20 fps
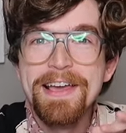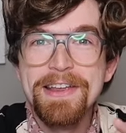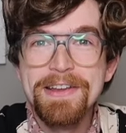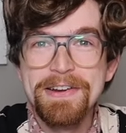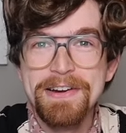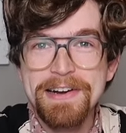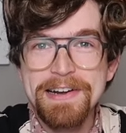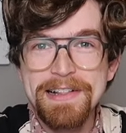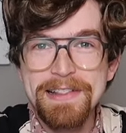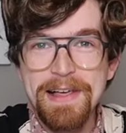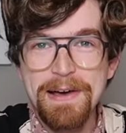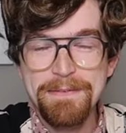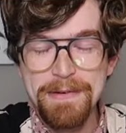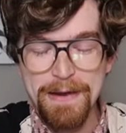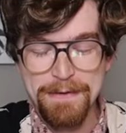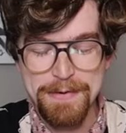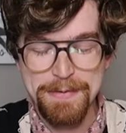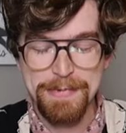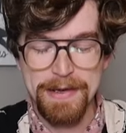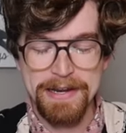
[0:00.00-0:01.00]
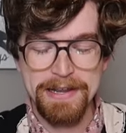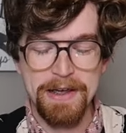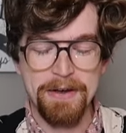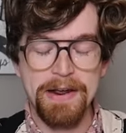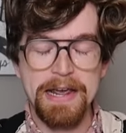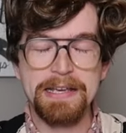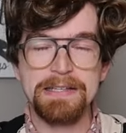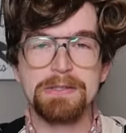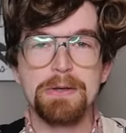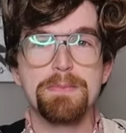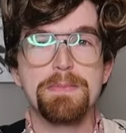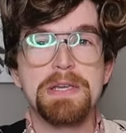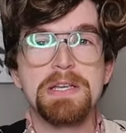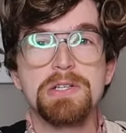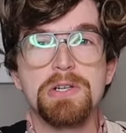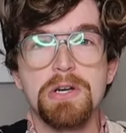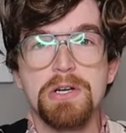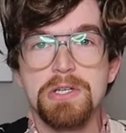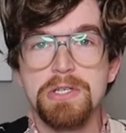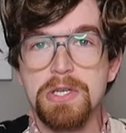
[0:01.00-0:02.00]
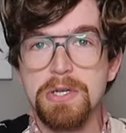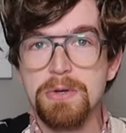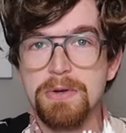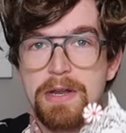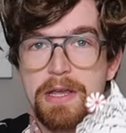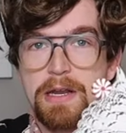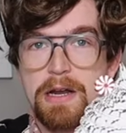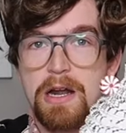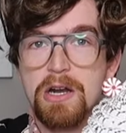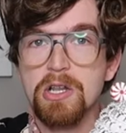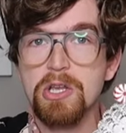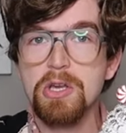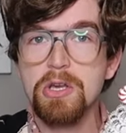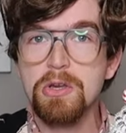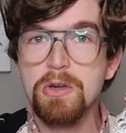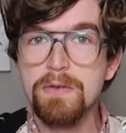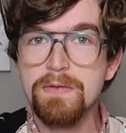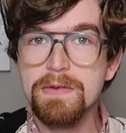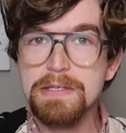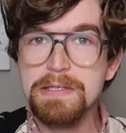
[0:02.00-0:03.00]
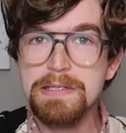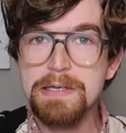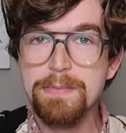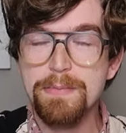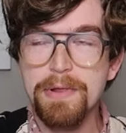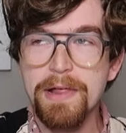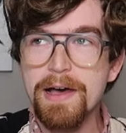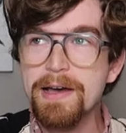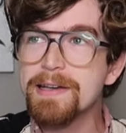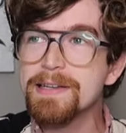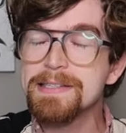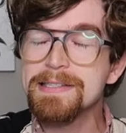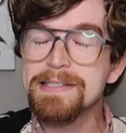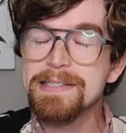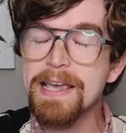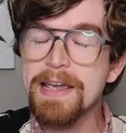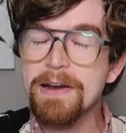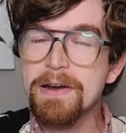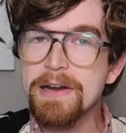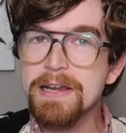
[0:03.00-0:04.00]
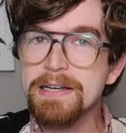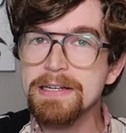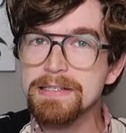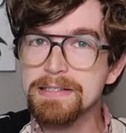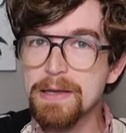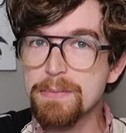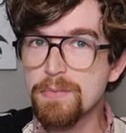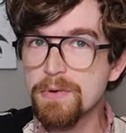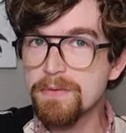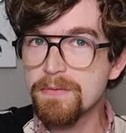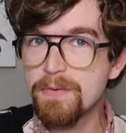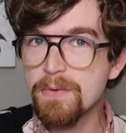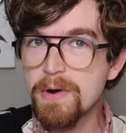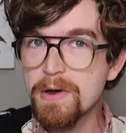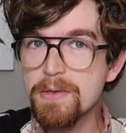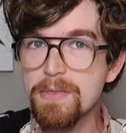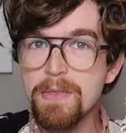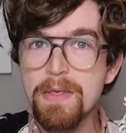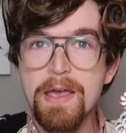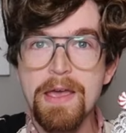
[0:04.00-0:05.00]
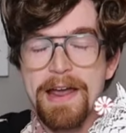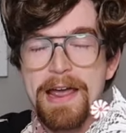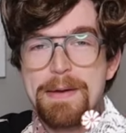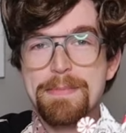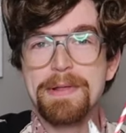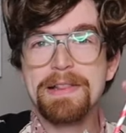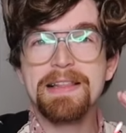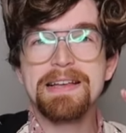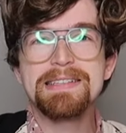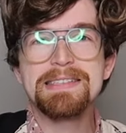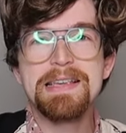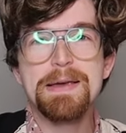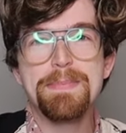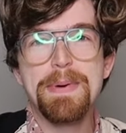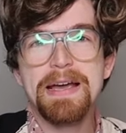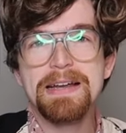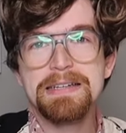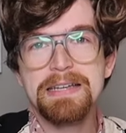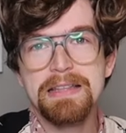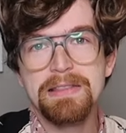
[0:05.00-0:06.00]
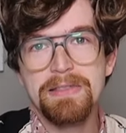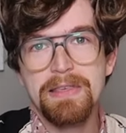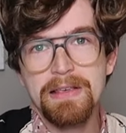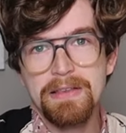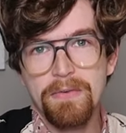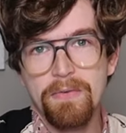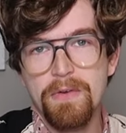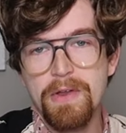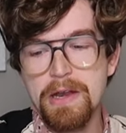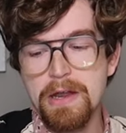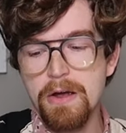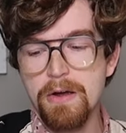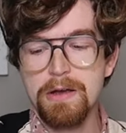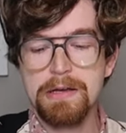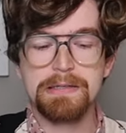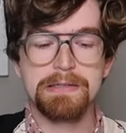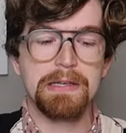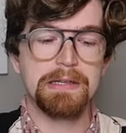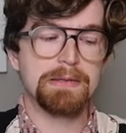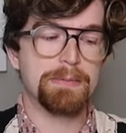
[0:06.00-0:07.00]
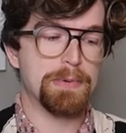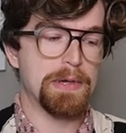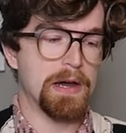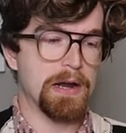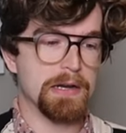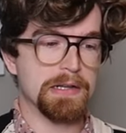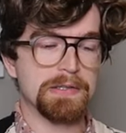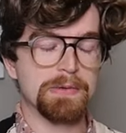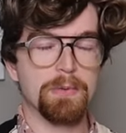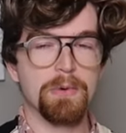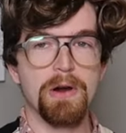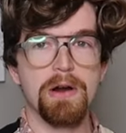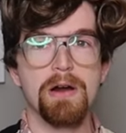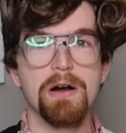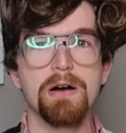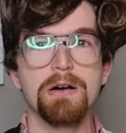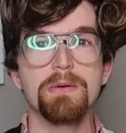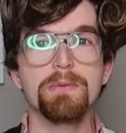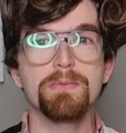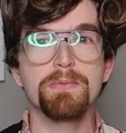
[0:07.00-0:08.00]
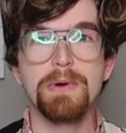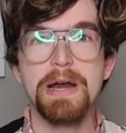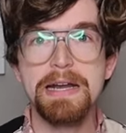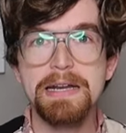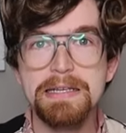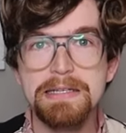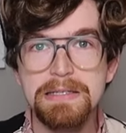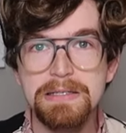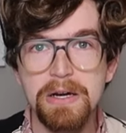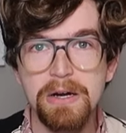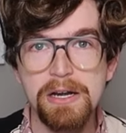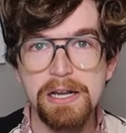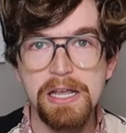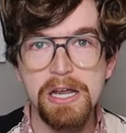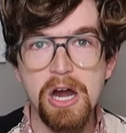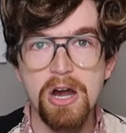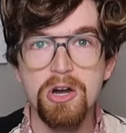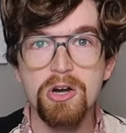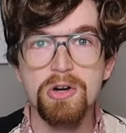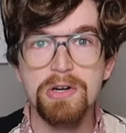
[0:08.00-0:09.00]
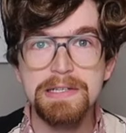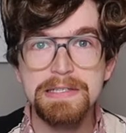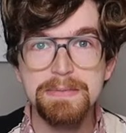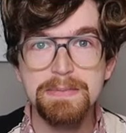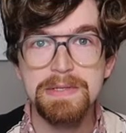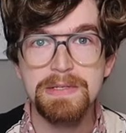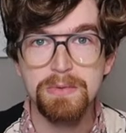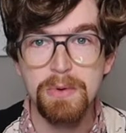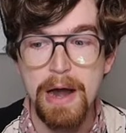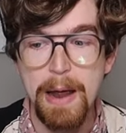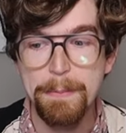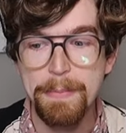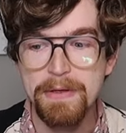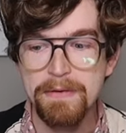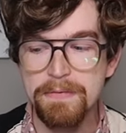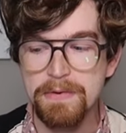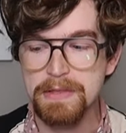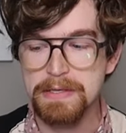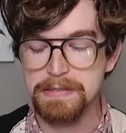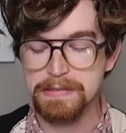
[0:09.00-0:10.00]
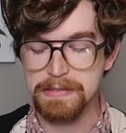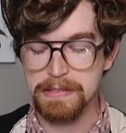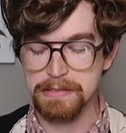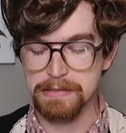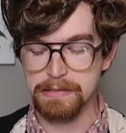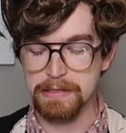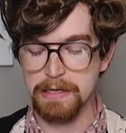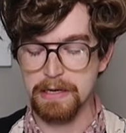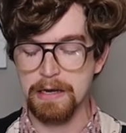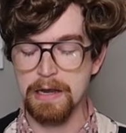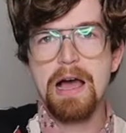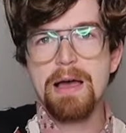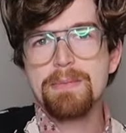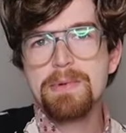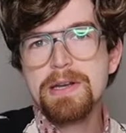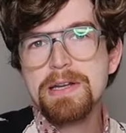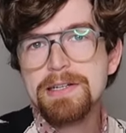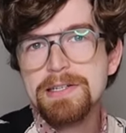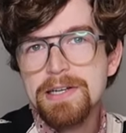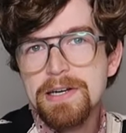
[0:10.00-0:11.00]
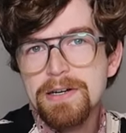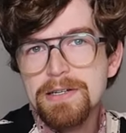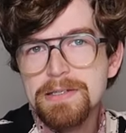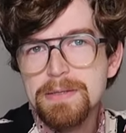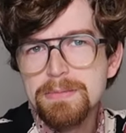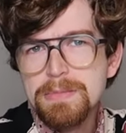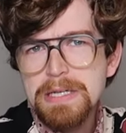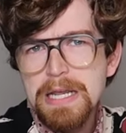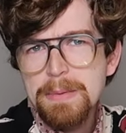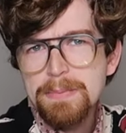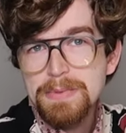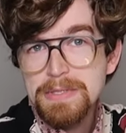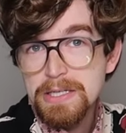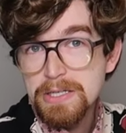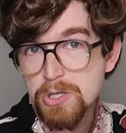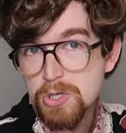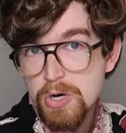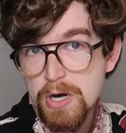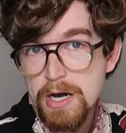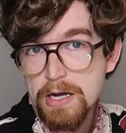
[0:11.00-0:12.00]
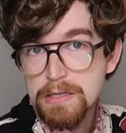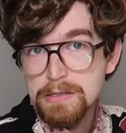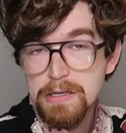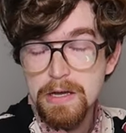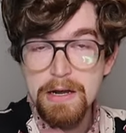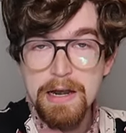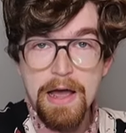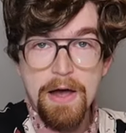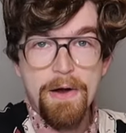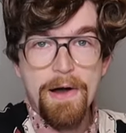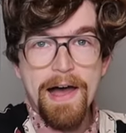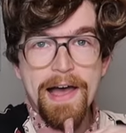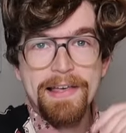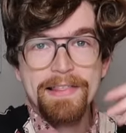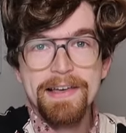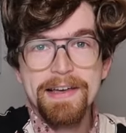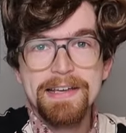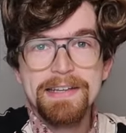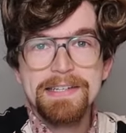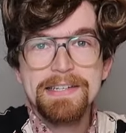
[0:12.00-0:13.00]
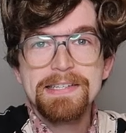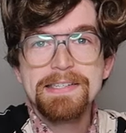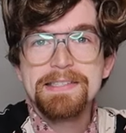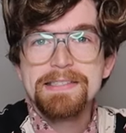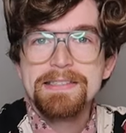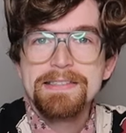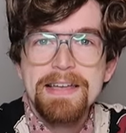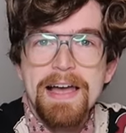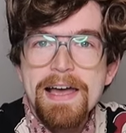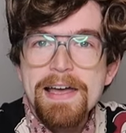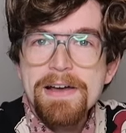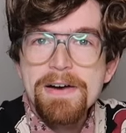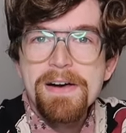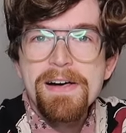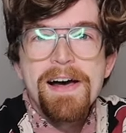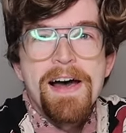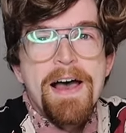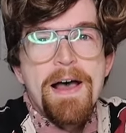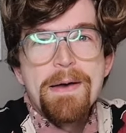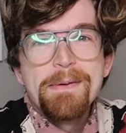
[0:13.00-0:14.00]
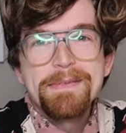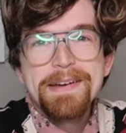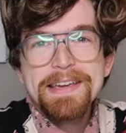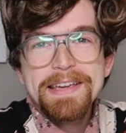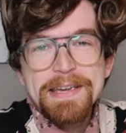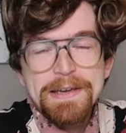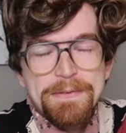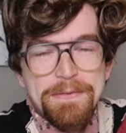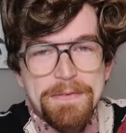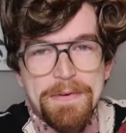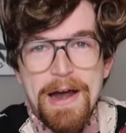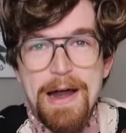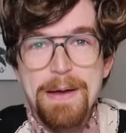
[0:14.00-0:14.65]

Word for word: You're gonna love everybody. Okay, so be sure to tune in on QVC Plus airing December 4th. Okay, but let's get back to this video because let's be honest, we're already starting our Christmas wrapping for the season. I'm gonna share some tips and tricks on how I like to style my gift